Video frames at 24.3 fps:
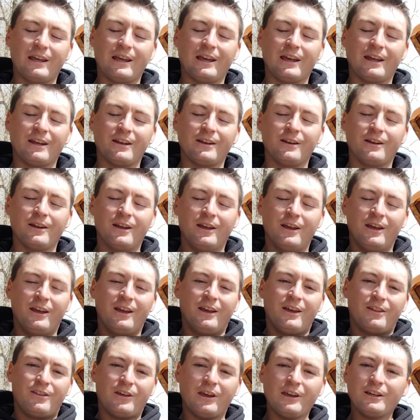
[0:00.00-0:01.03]
And
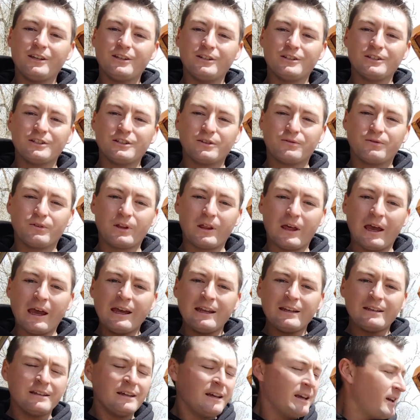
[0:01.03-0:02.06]
thank goodness for
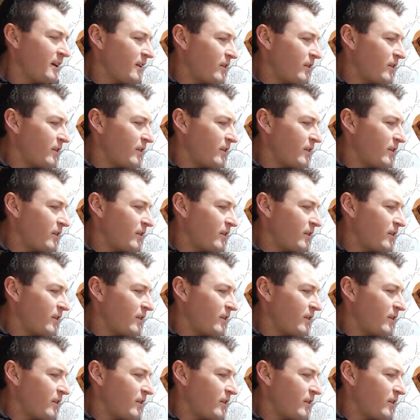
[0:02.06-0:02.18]
that.